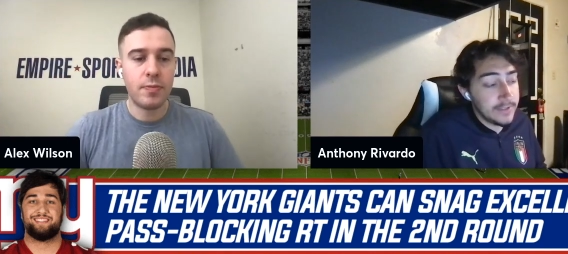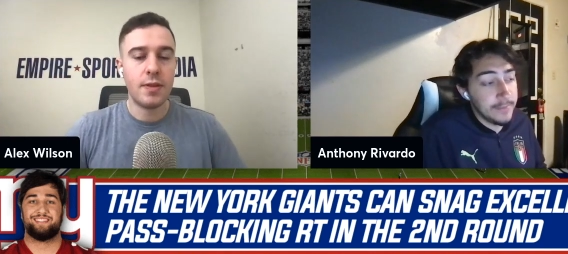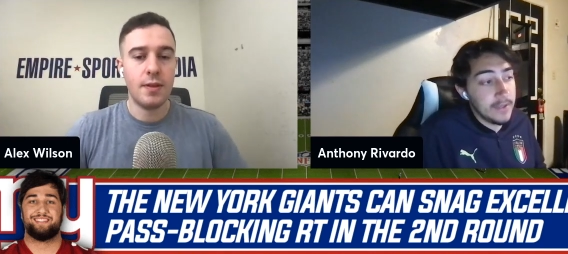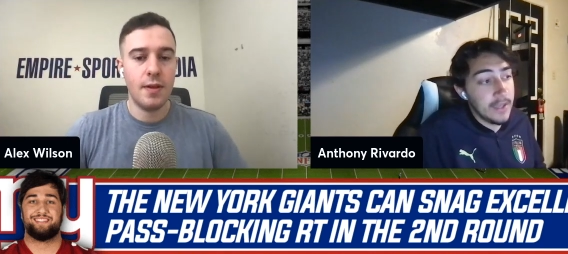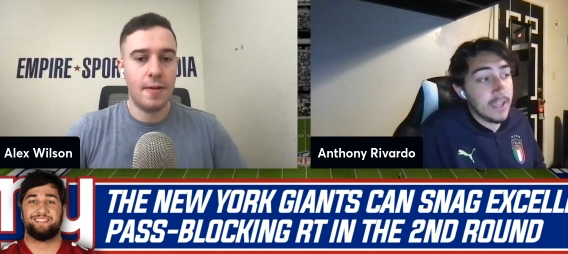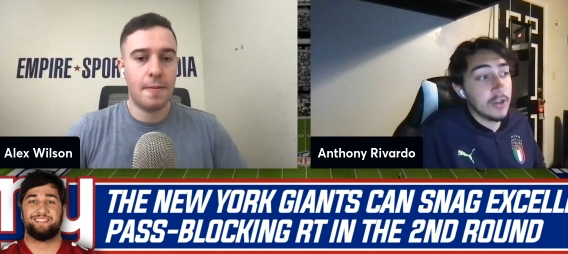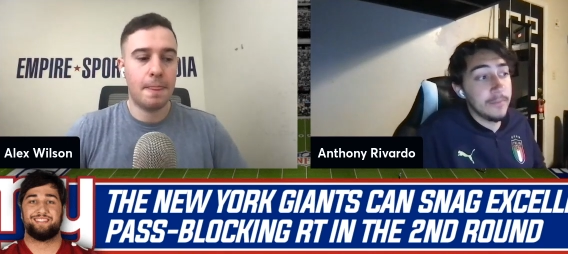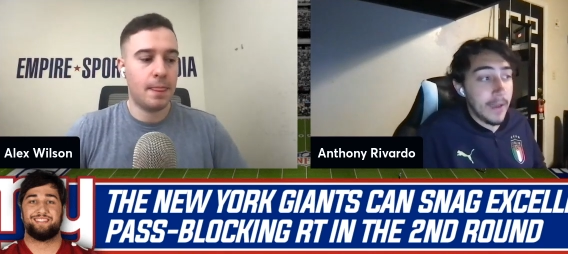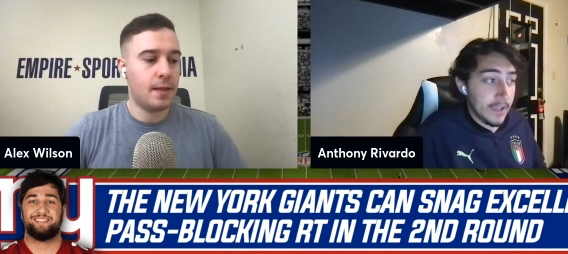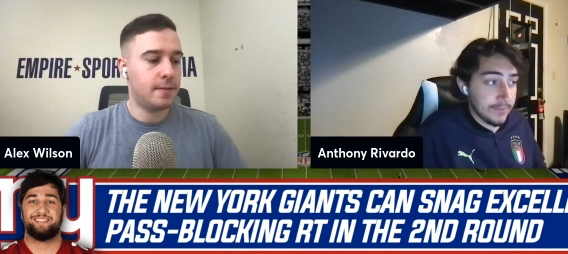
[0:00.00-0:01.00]
Speaker 1: to be a good
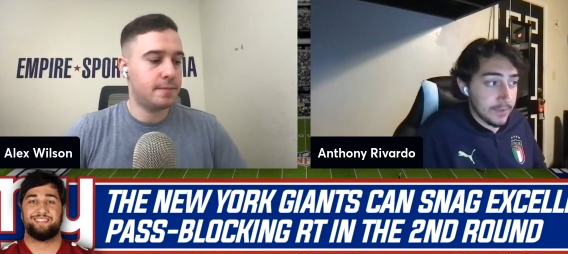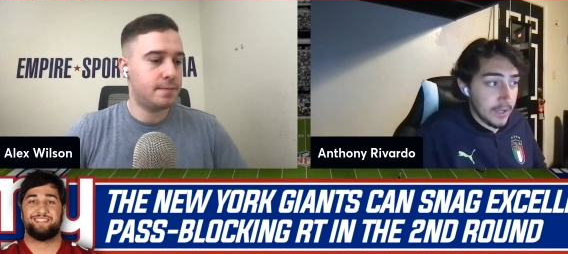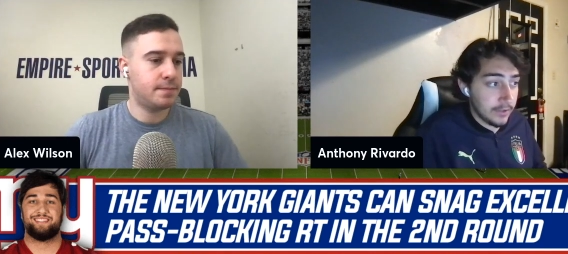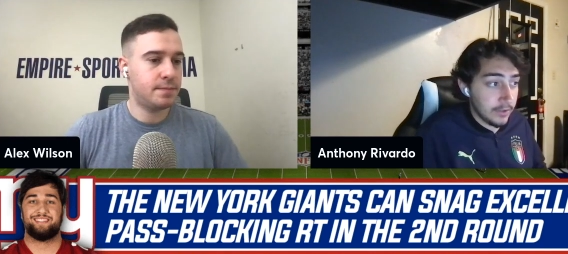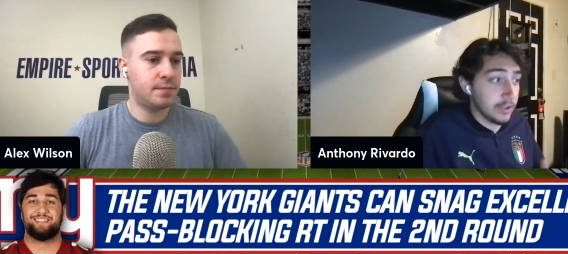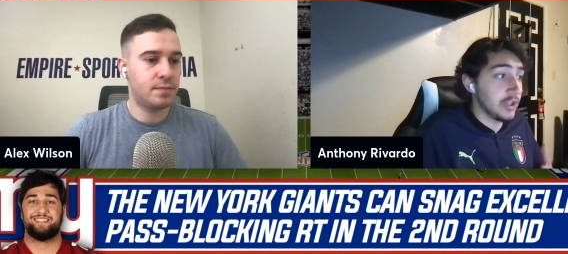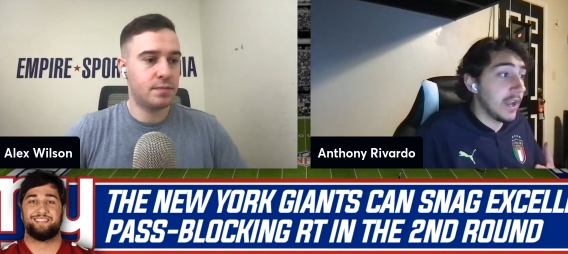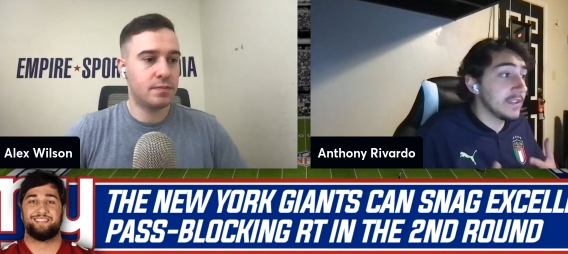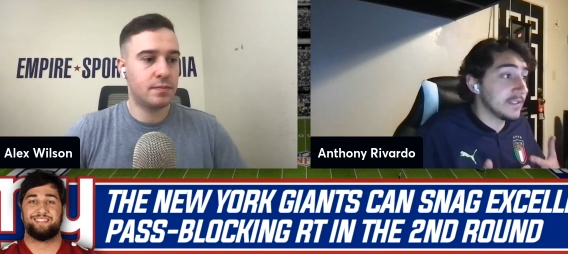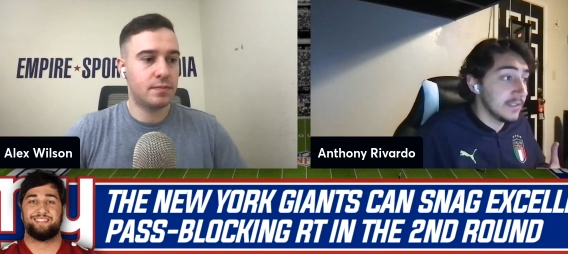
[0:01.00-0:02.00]
pass protector. The
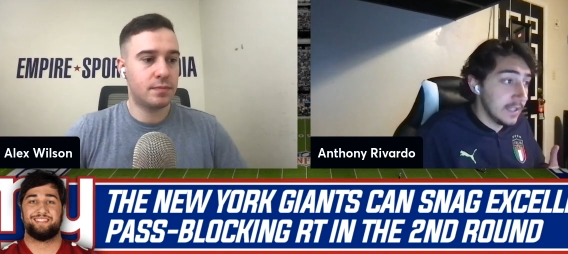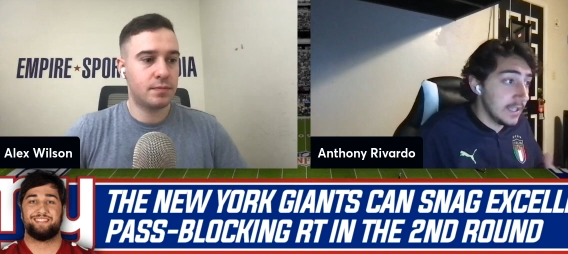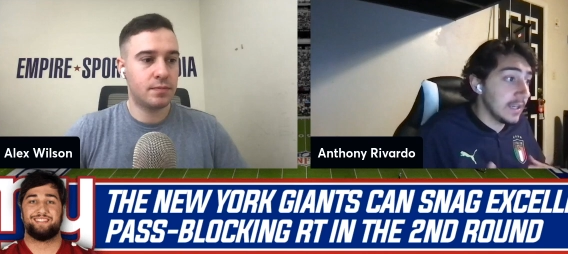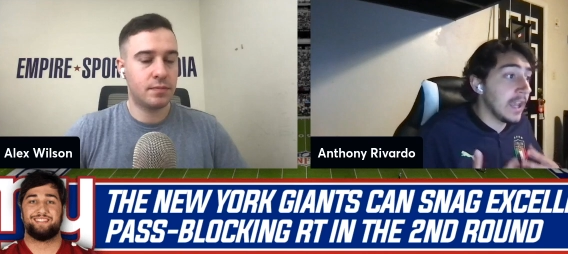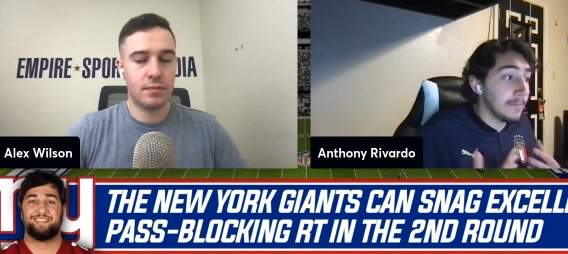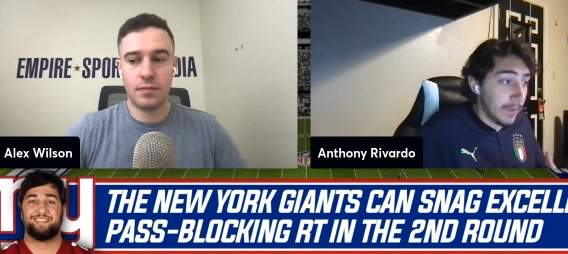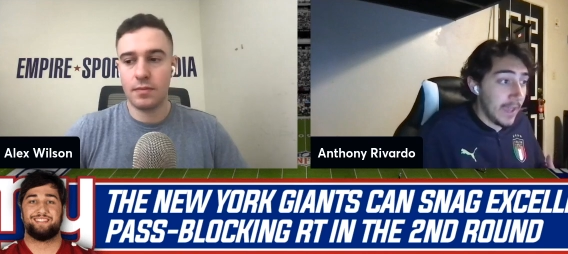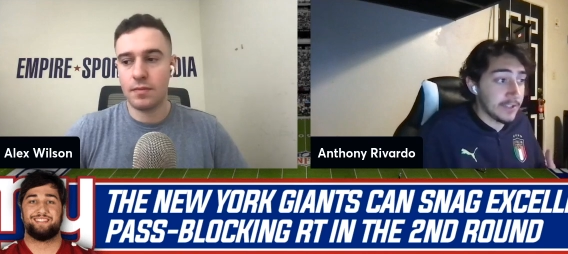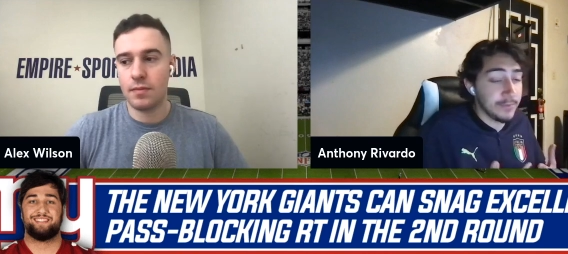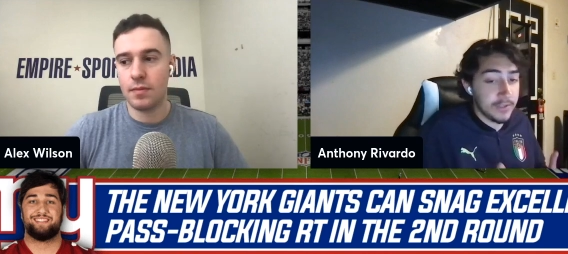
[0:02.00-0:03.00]
Giants need a
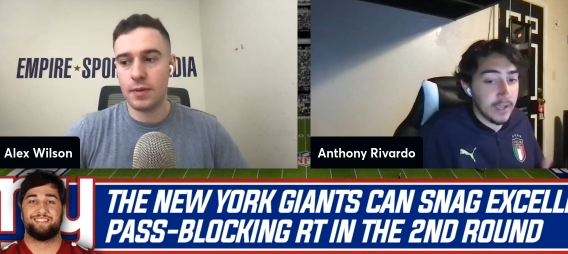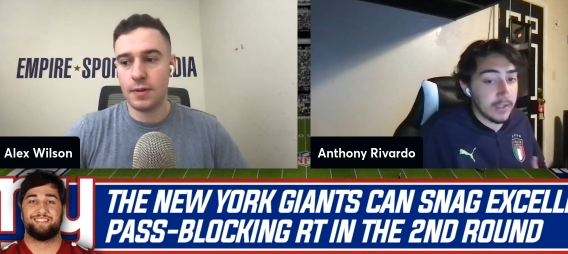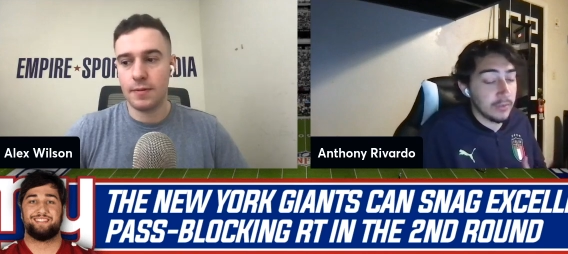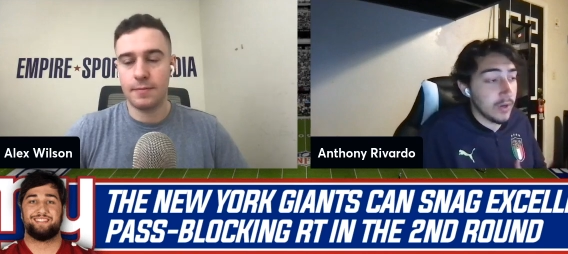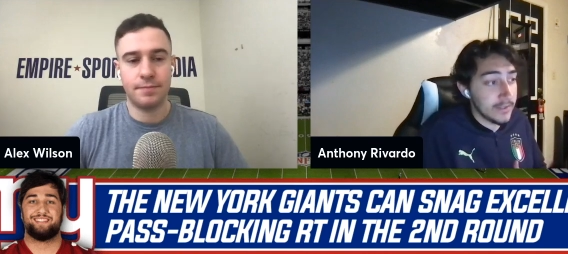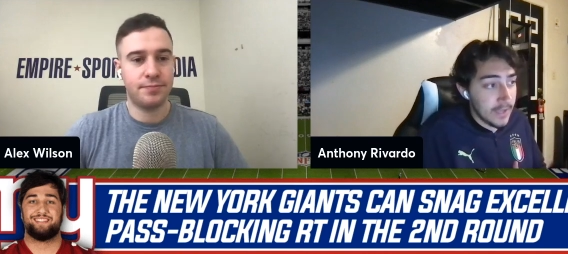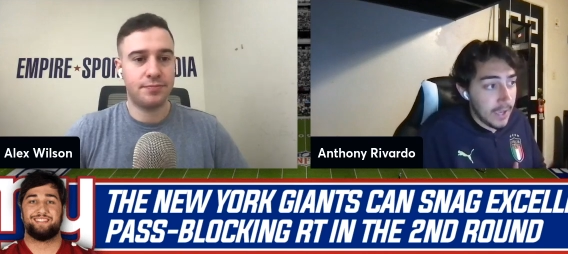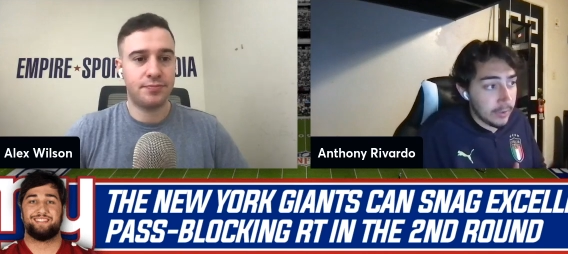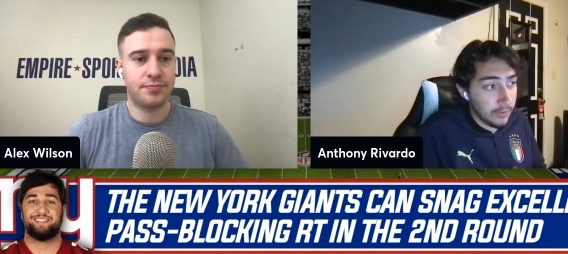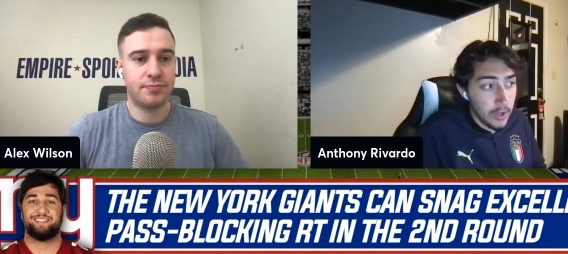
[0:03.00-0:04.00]
pass protecting right
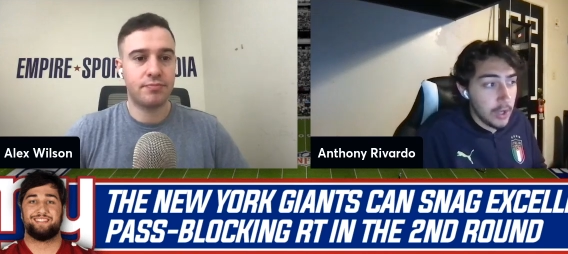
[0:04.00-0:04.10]
tackle.